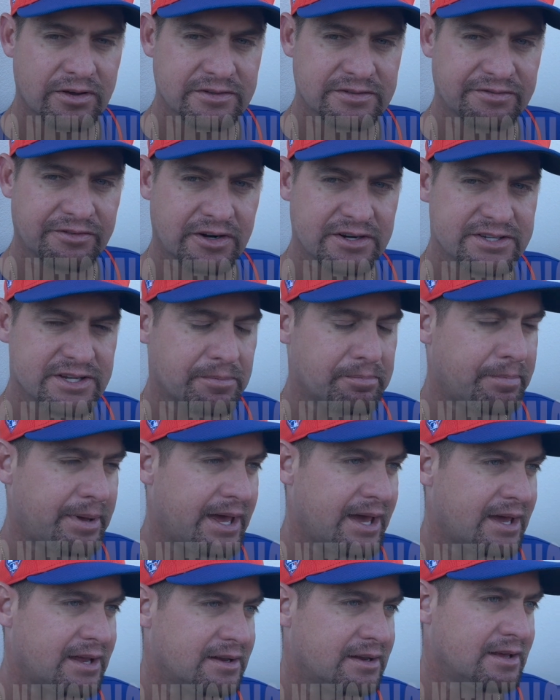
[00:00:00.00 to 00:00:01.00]
his first at
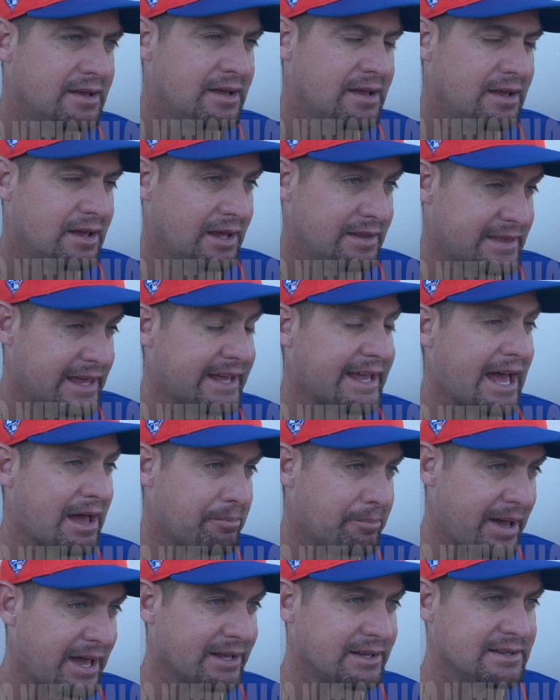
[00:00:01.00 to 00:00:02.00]
bat and then got
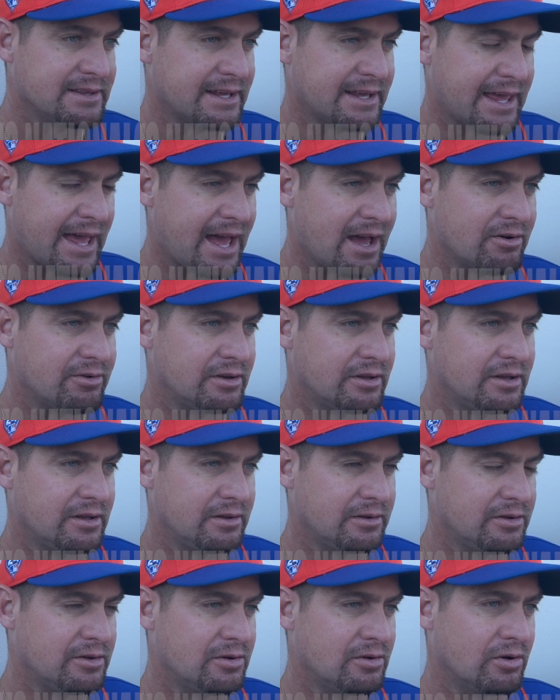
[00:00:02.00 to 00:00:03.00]
back in the count. He,
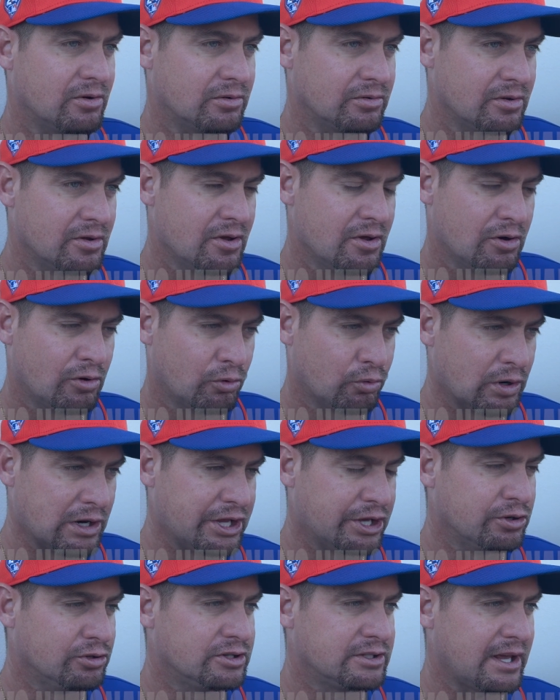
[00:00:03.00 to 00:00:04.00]
you know, really
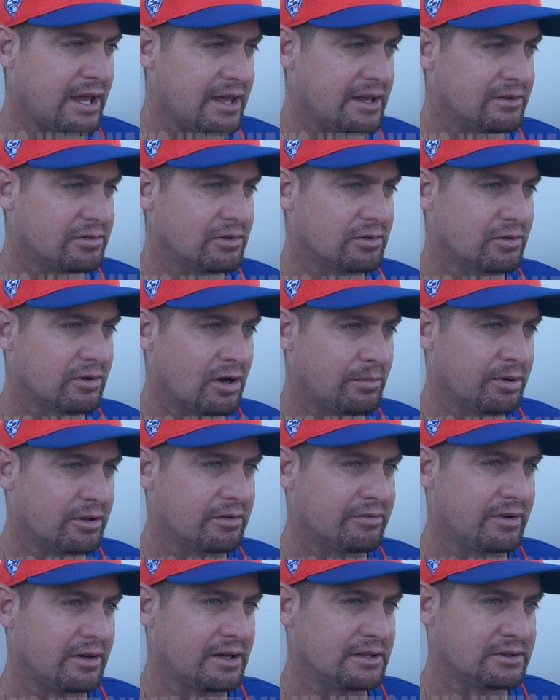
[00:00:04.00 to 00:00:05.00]
good takes on a couple
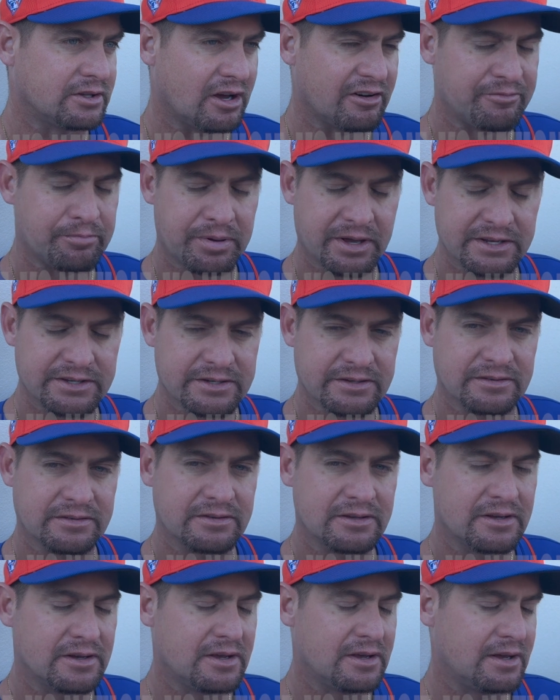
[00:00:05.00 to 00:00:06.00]
of uh, tough pitches.
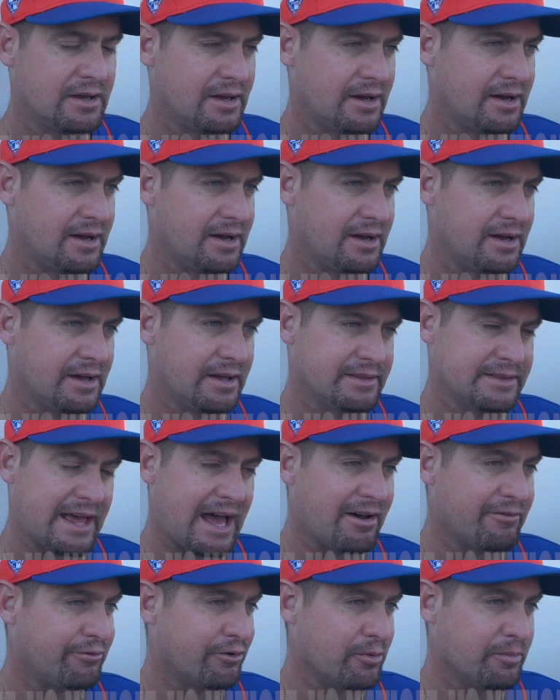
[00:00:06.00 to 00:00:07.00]
Uh,
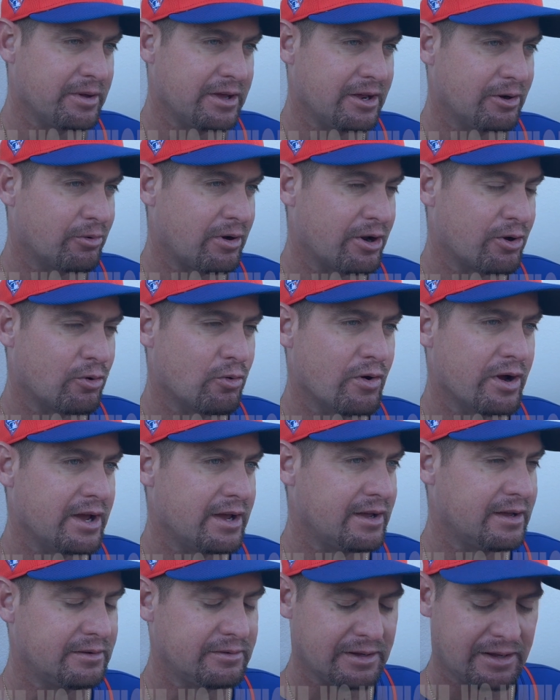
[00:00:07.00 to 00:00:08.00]
that for me right
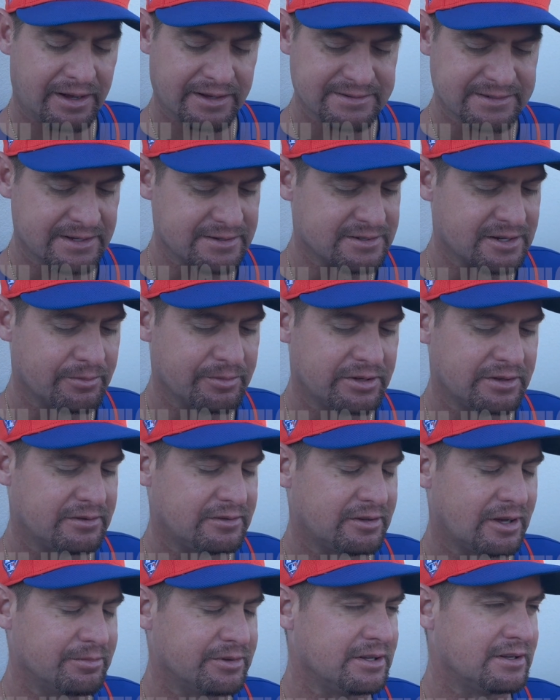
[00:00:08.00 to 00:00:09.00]
away, I said some
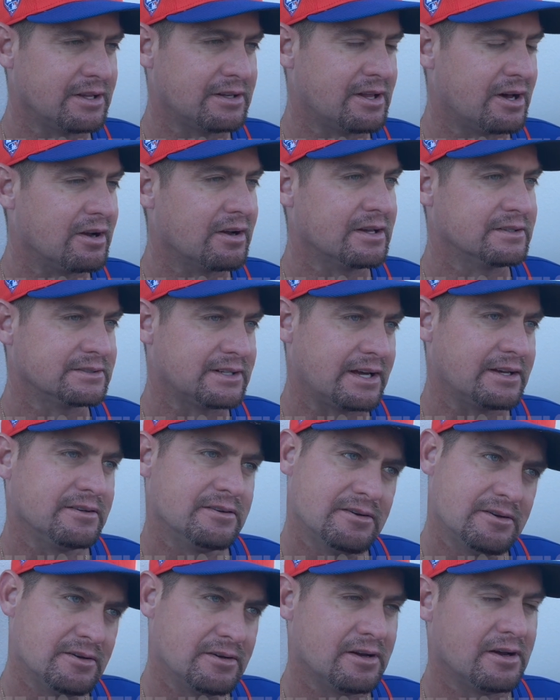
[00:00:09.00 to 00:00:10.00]
something to Doug. I was like,
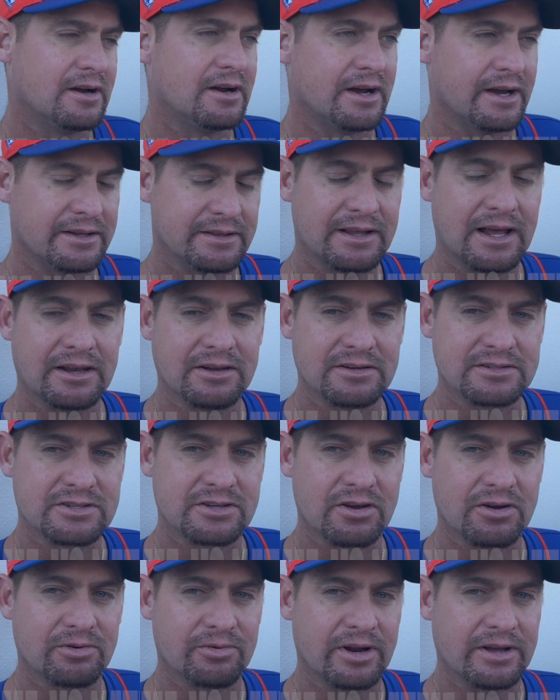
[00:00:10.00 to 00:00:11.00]
all right, that looks
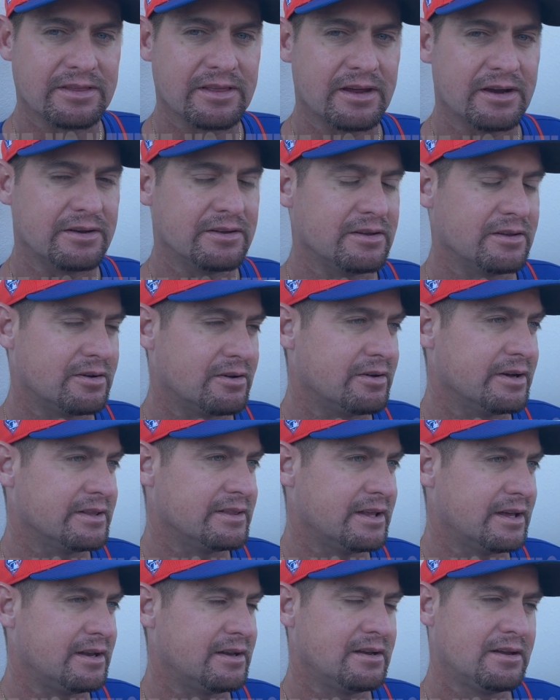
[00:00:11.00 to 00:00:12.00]
good right there, you know. And
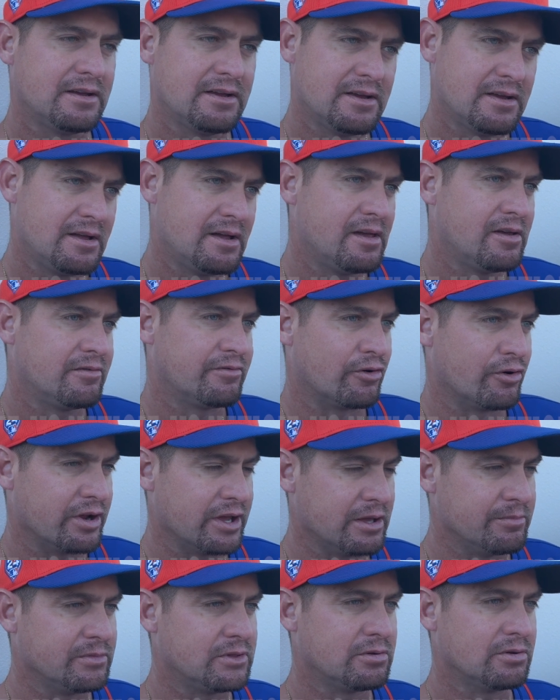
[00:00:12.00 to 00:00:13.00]
then for
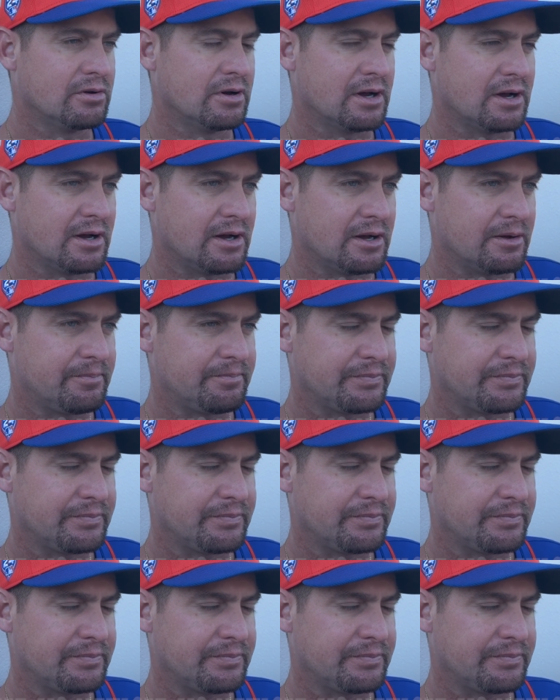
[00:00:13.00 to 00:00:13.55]
him to uh,